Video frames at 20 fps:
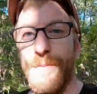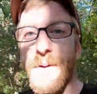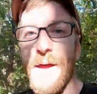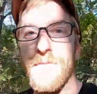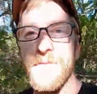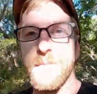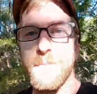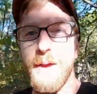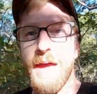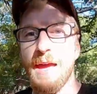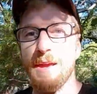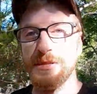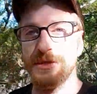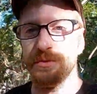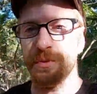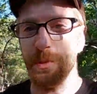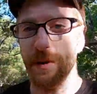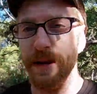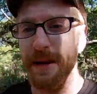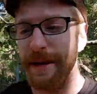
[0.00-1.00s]
about the
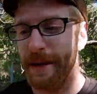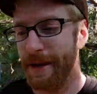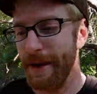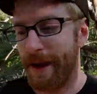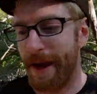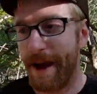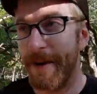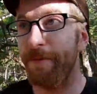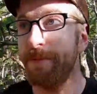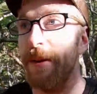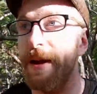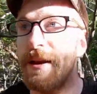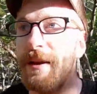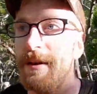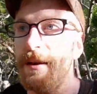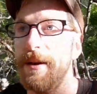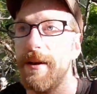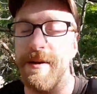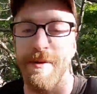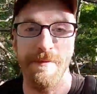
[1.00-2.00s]
past week I've been
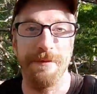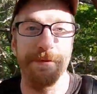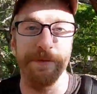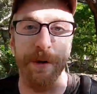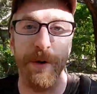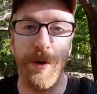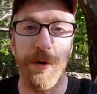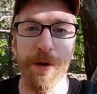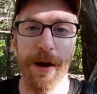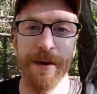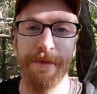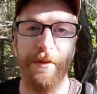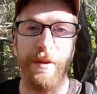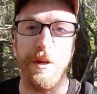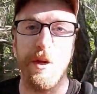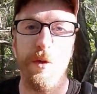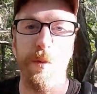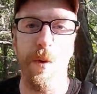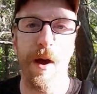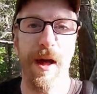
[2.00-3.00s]

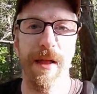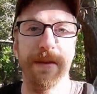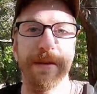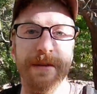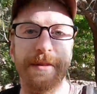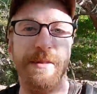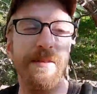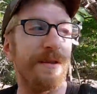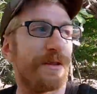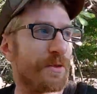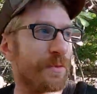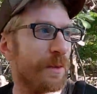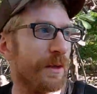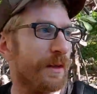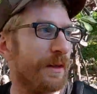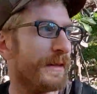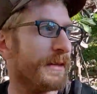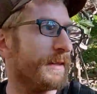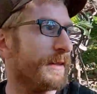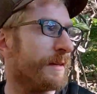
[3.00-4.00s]
photographing koalas in this
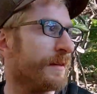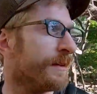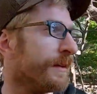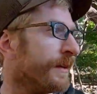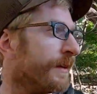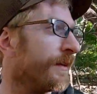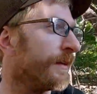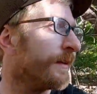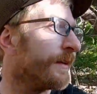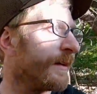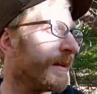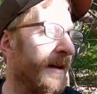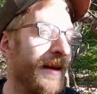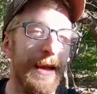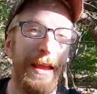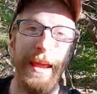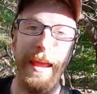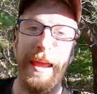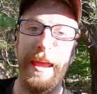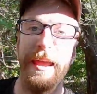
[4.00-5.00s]
woodland,
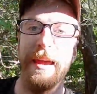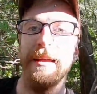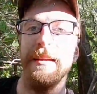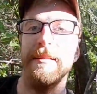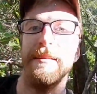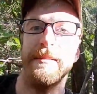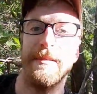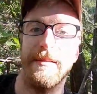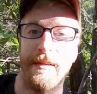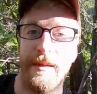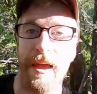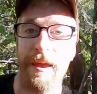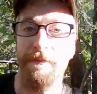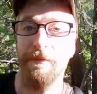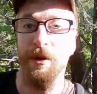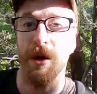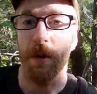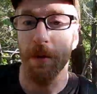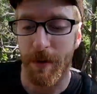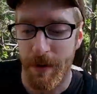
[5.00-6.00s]
and
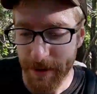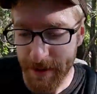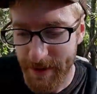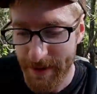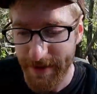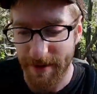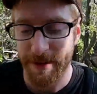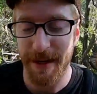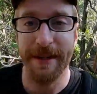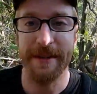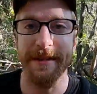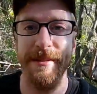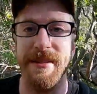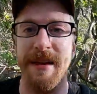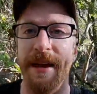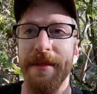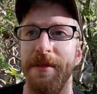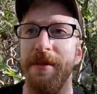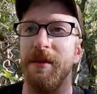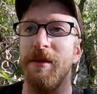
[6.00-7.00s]
I've noticed at
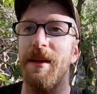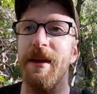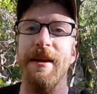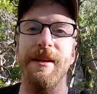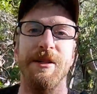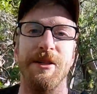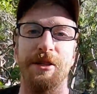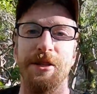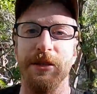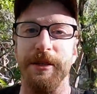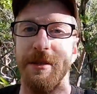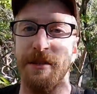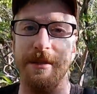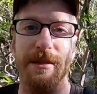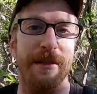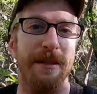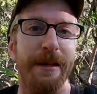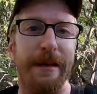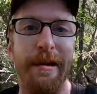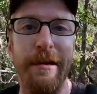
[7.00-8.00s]
sunset the light's
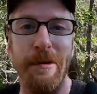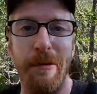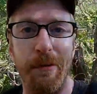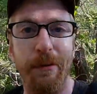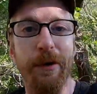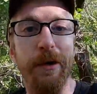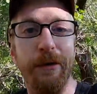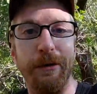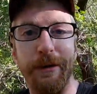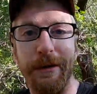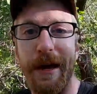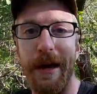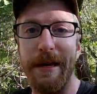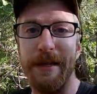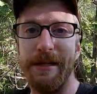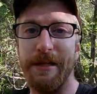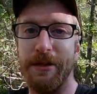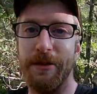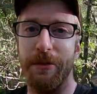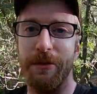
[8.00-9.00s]
just real
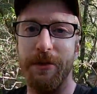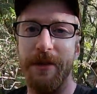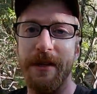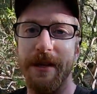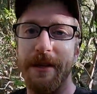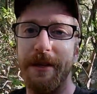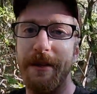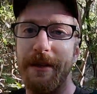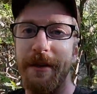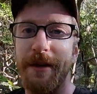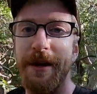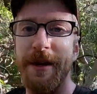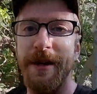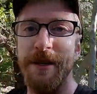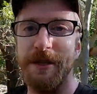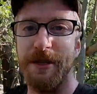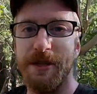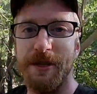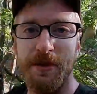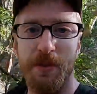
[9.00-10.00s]
nice through here.
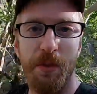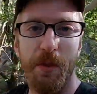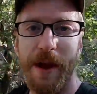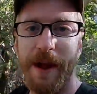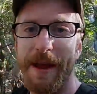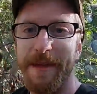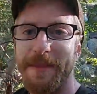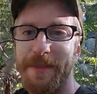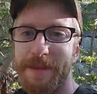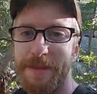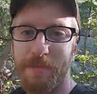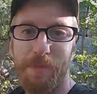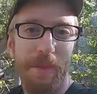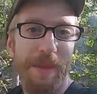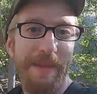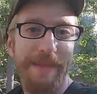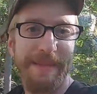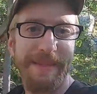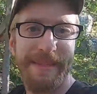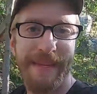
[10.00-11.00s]
Just the way that
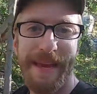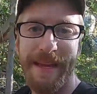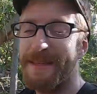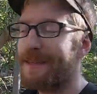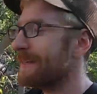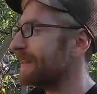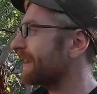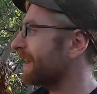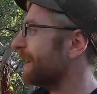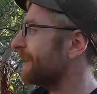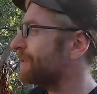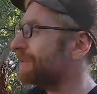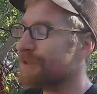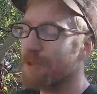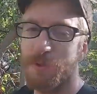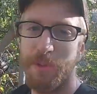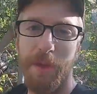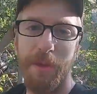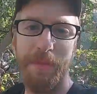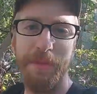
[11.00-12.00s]
when it sets, it cuts
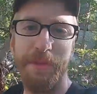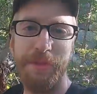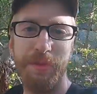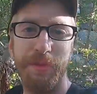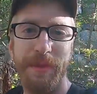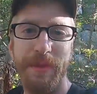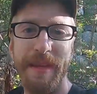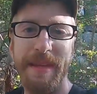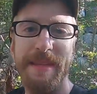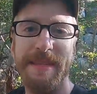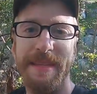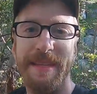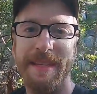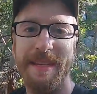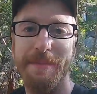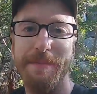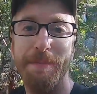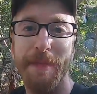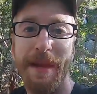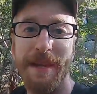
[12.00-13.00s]
through all the trees and
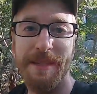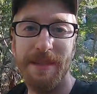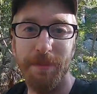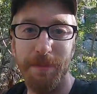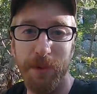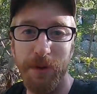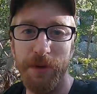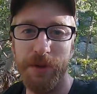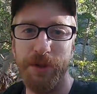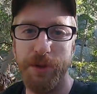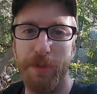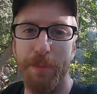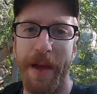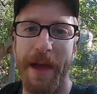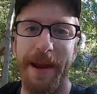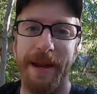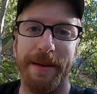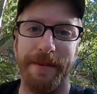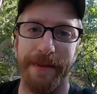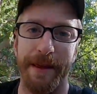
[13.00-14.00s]
it makes some real
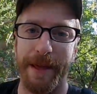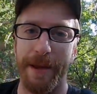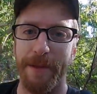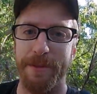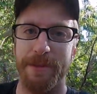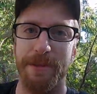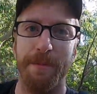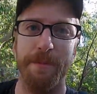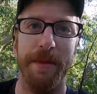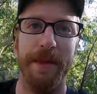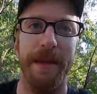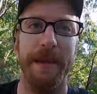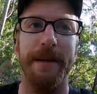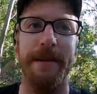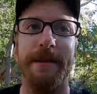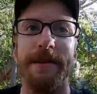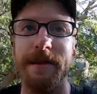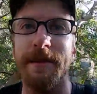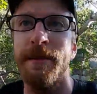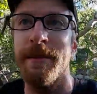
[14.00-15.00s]
dramatic light on some
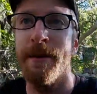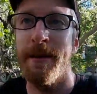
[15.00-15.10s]
things.